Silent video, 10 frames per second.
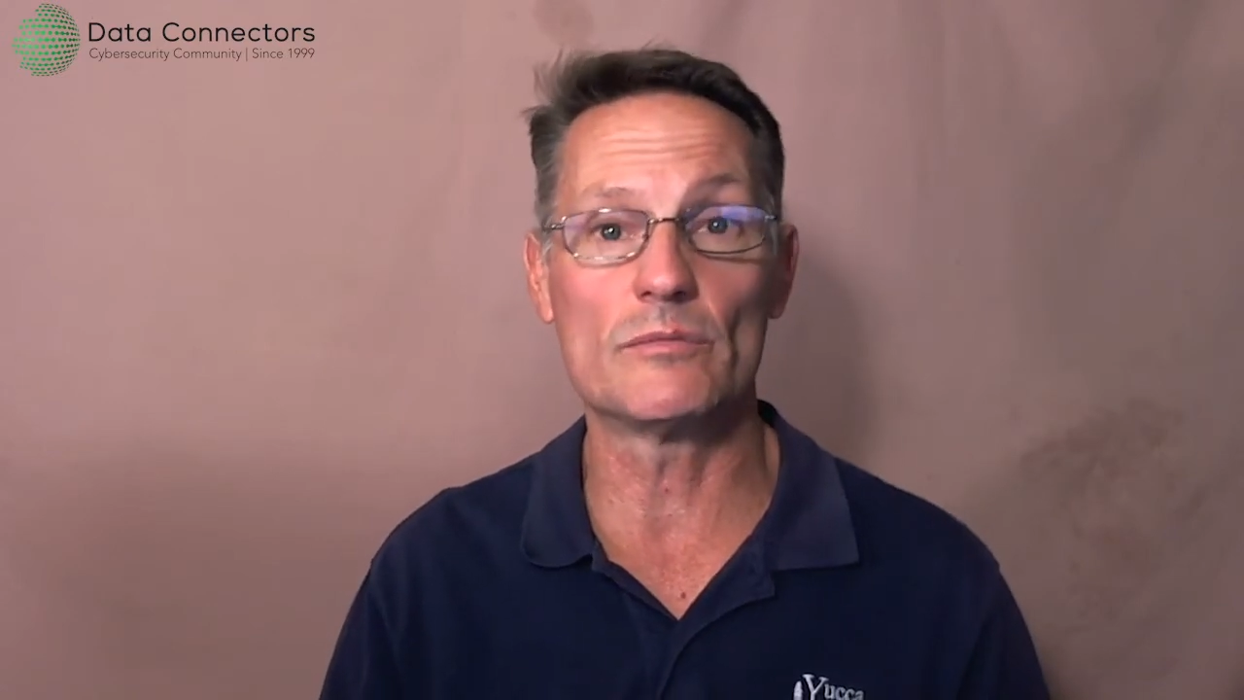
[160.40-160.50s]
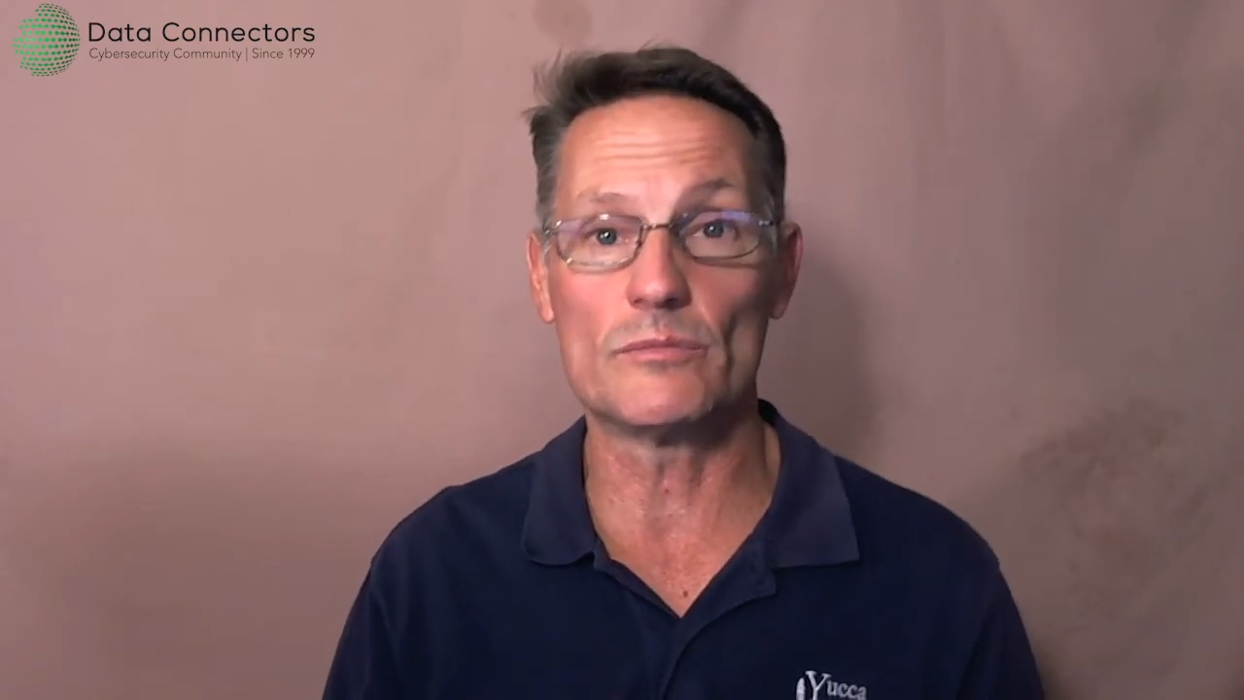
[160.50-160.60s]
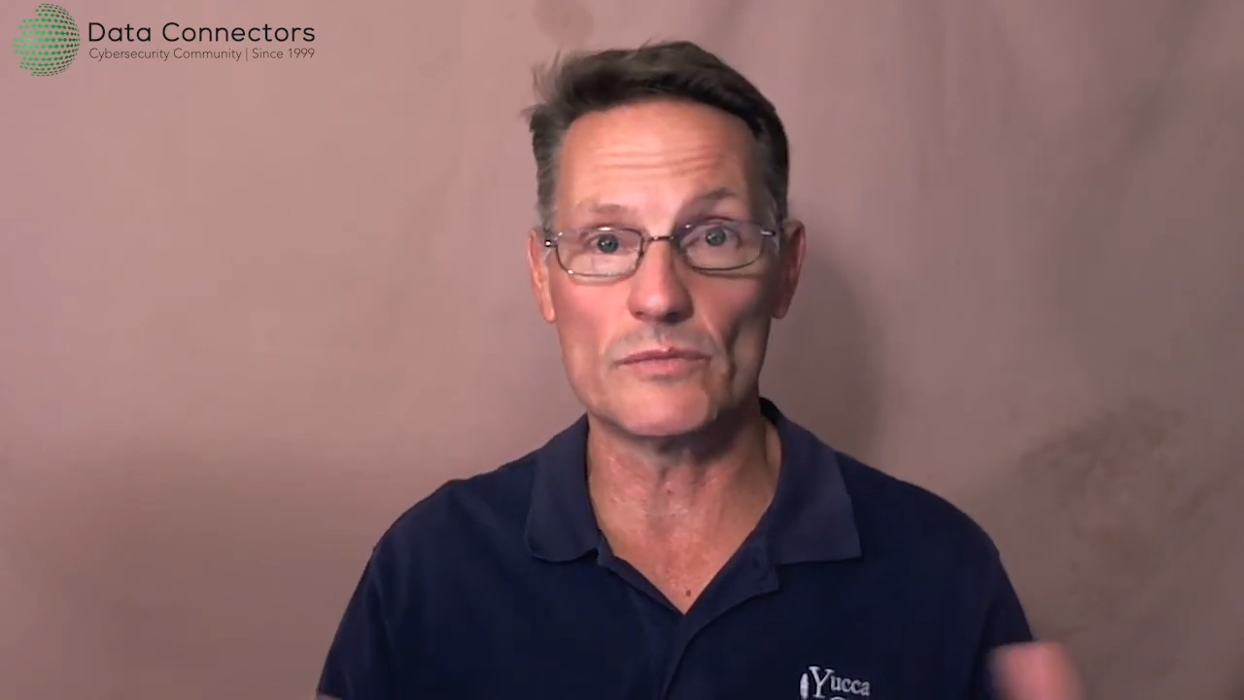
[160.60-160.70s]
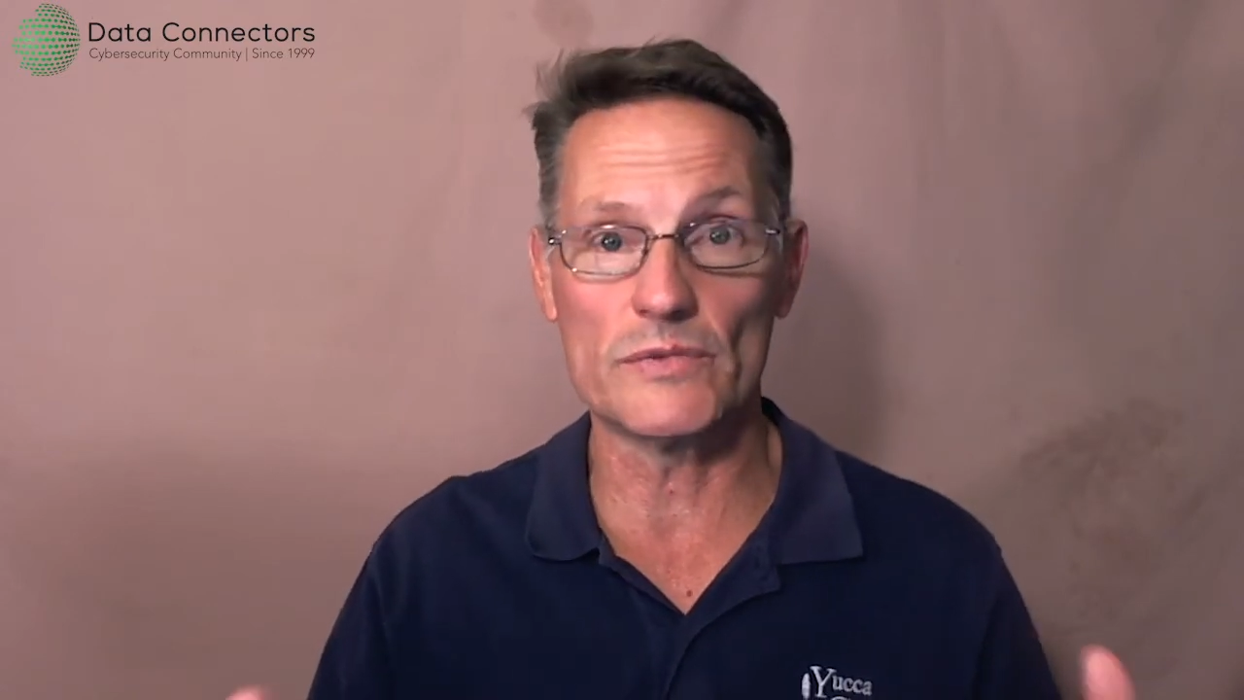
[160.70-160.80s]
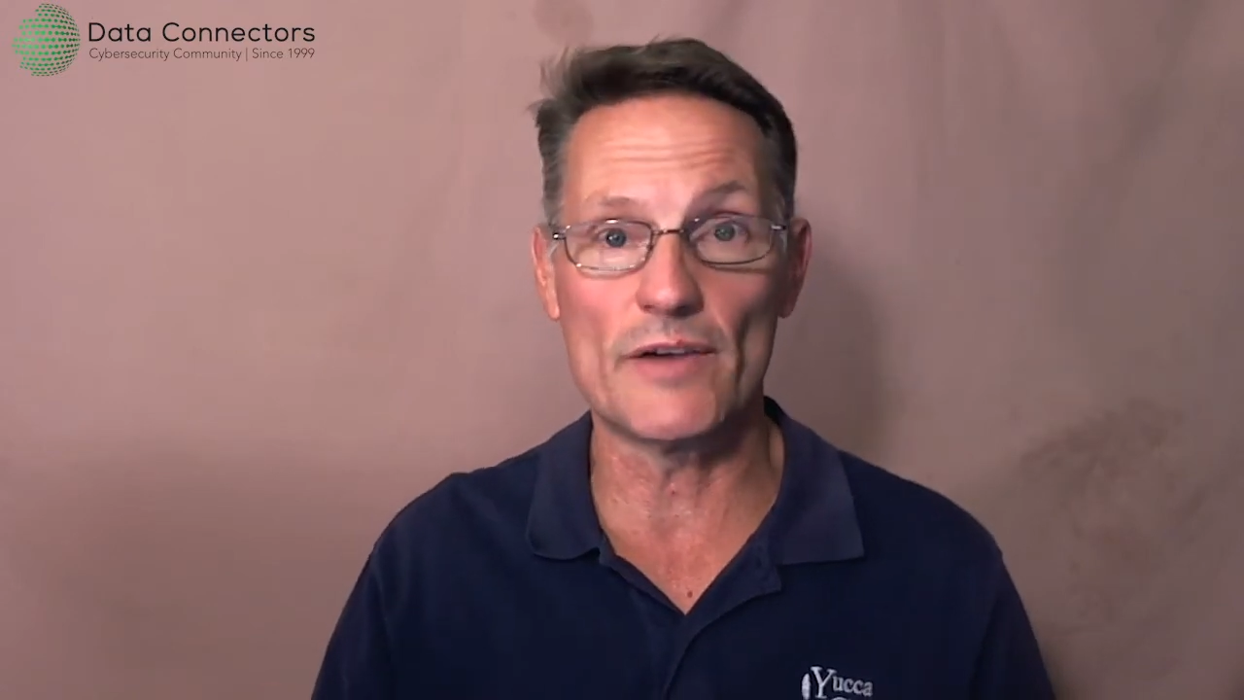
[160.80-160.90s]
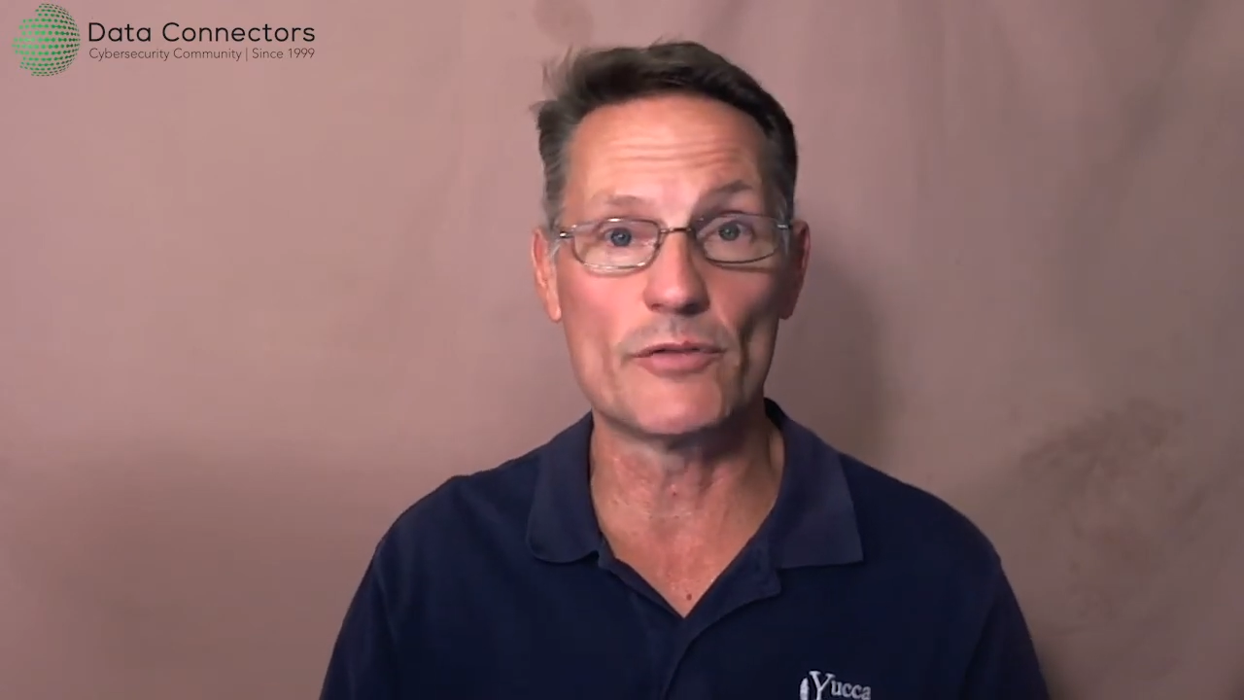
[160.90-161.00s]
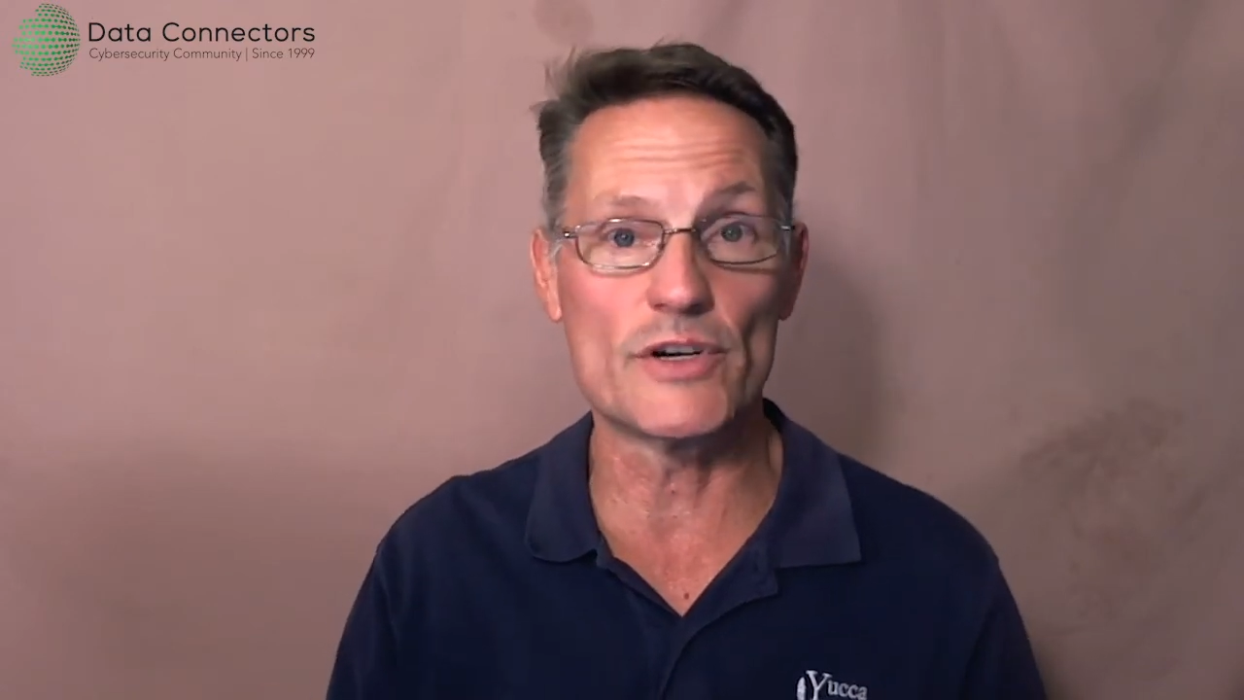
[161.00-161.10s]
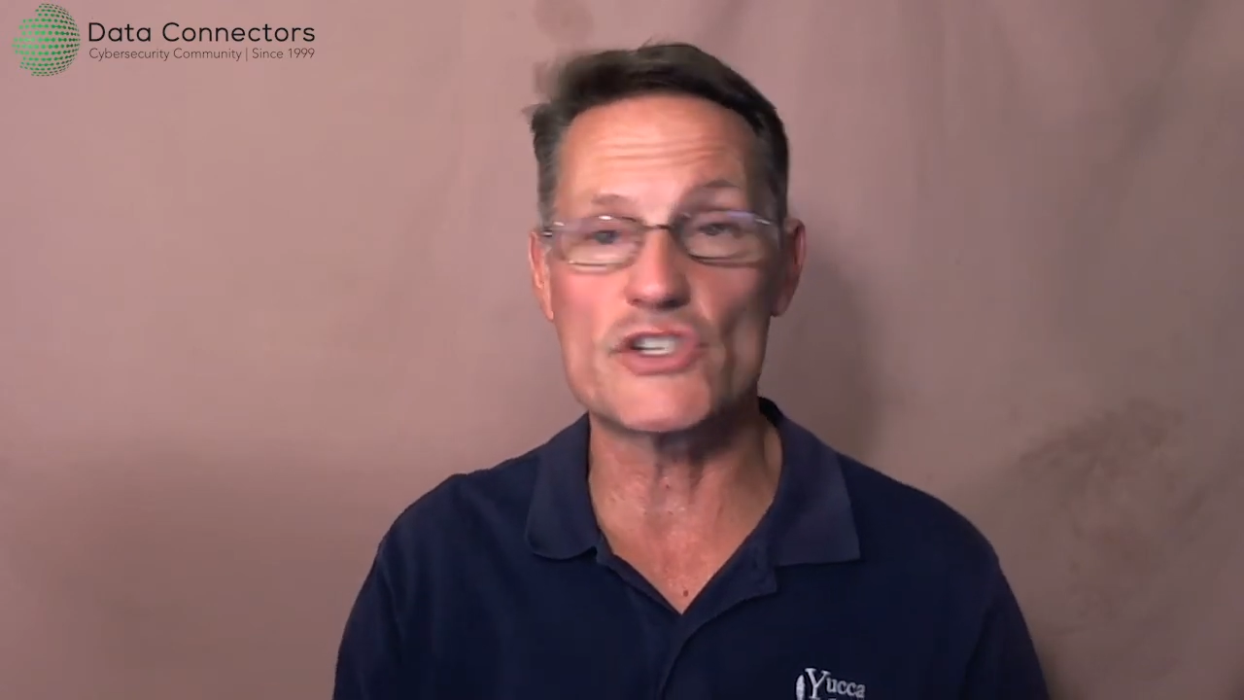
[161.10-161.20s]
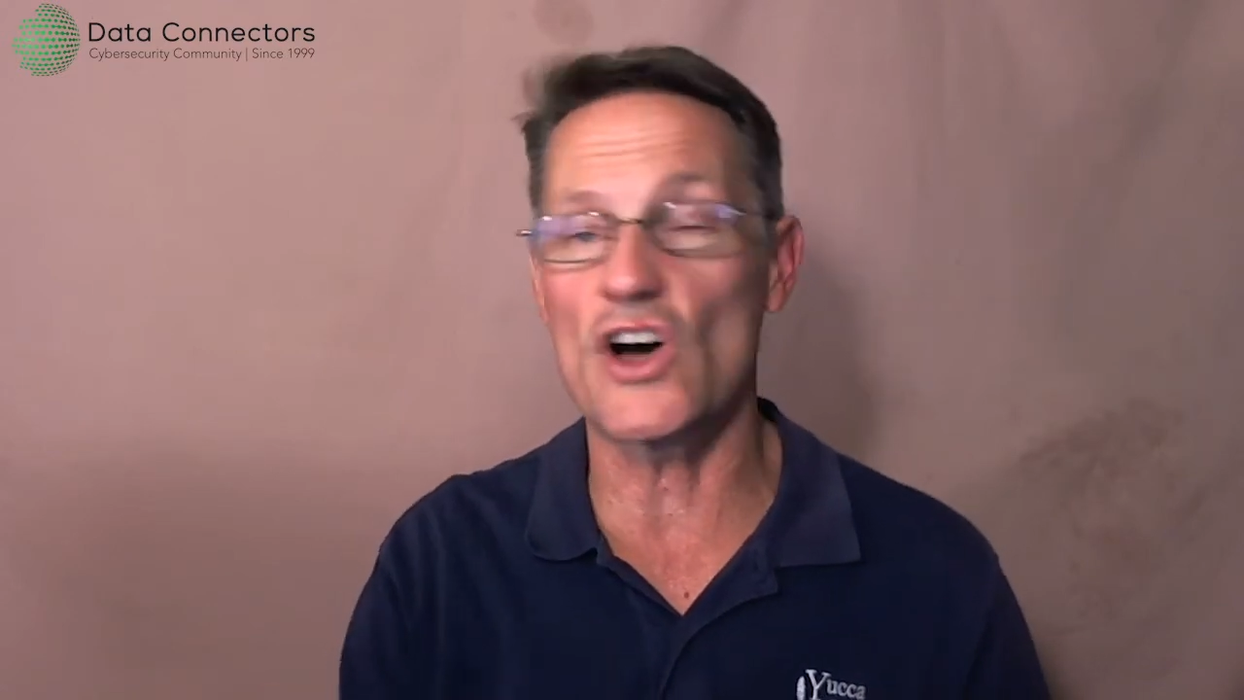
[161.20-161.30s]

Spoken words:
leverage